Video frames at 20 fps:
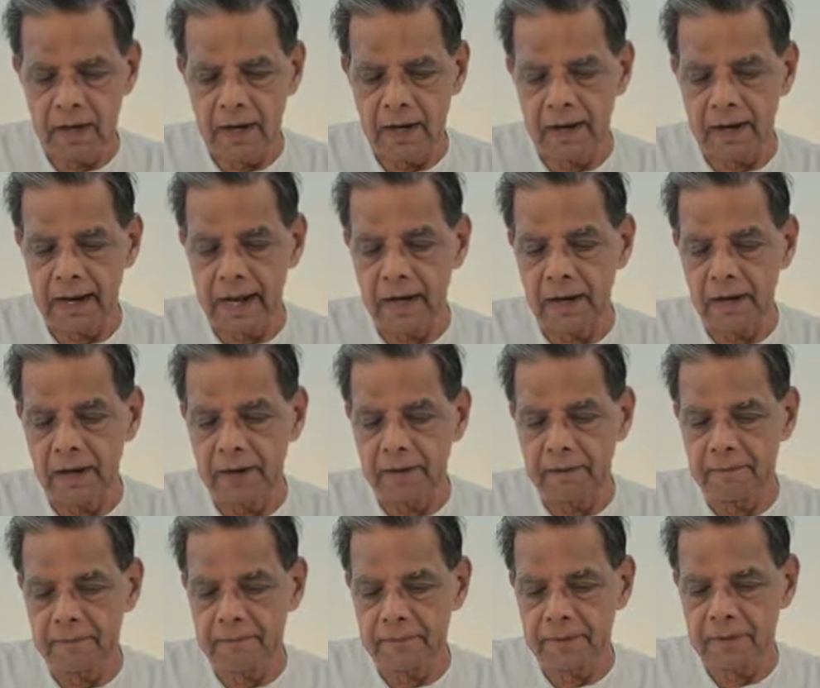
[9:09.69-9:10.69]
A
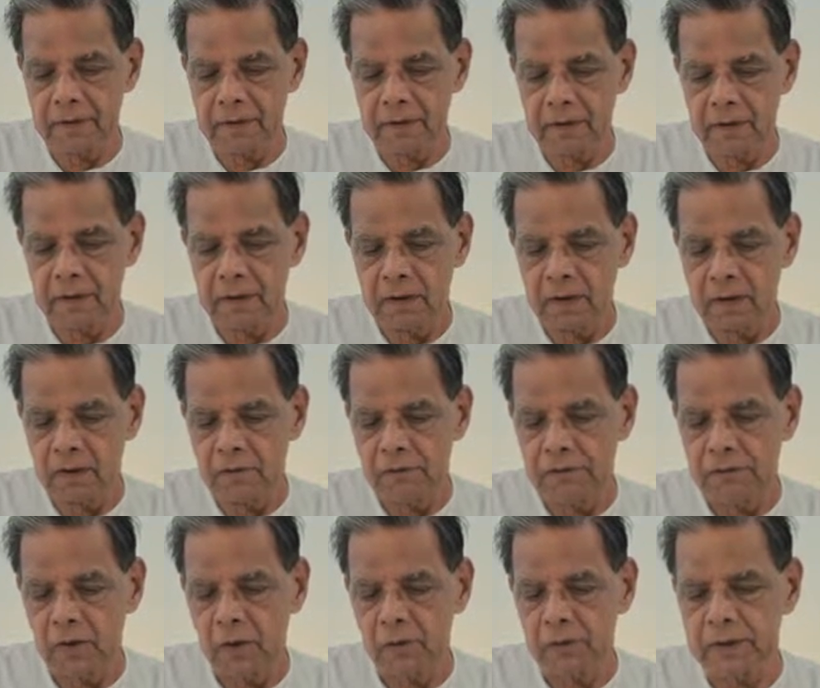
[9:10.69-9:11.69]
rally
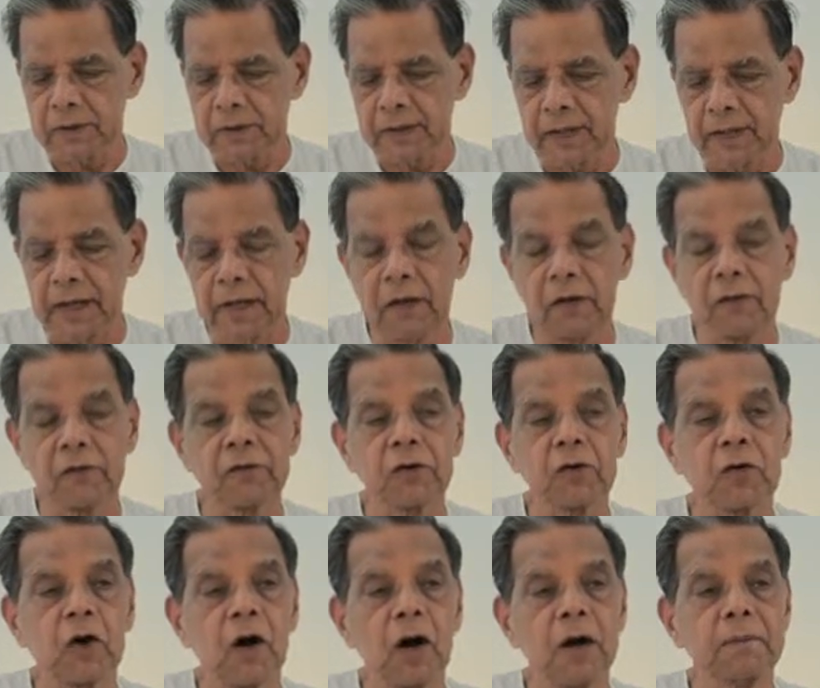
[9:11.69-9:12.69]
without key
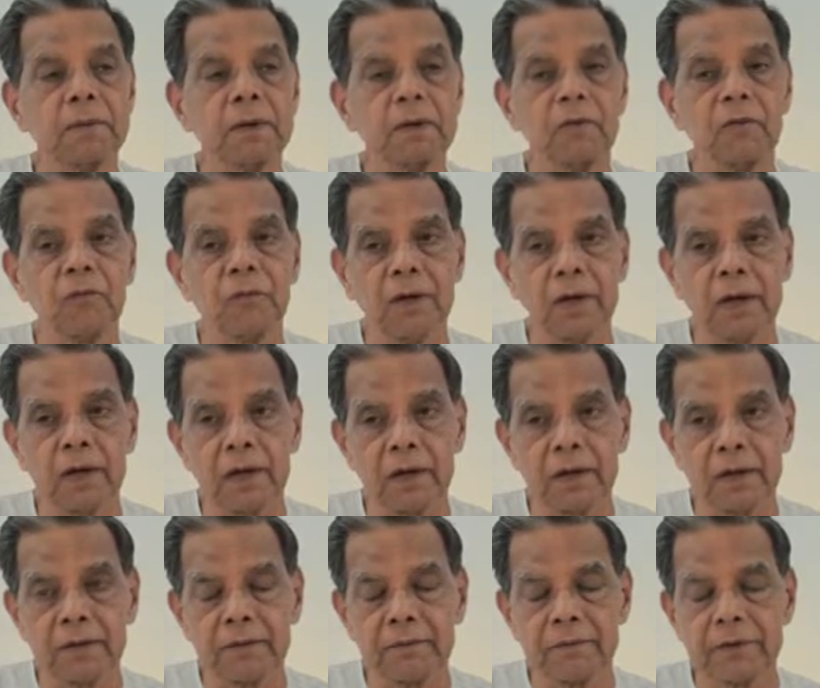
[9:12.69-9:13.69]
of common
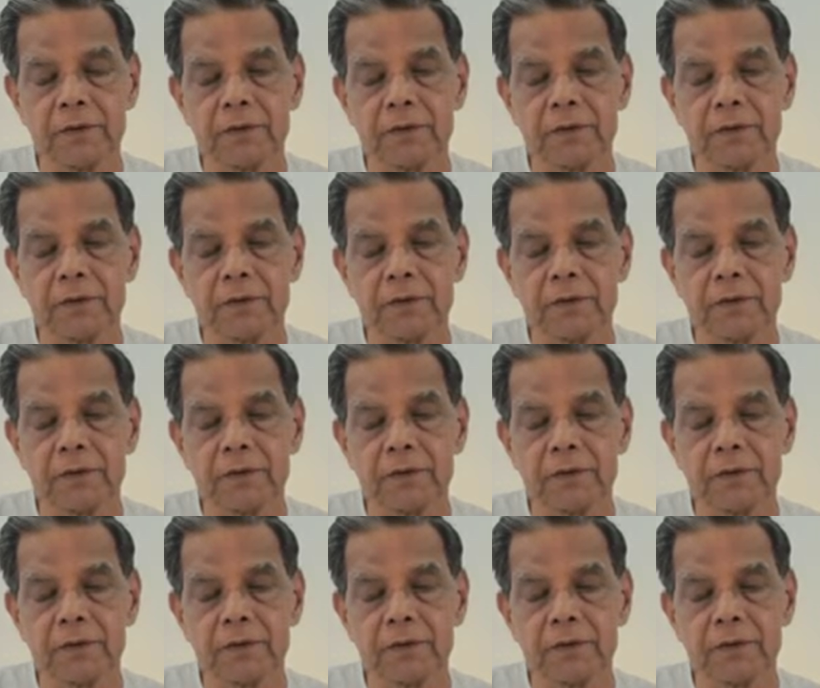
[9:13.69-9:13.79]
will.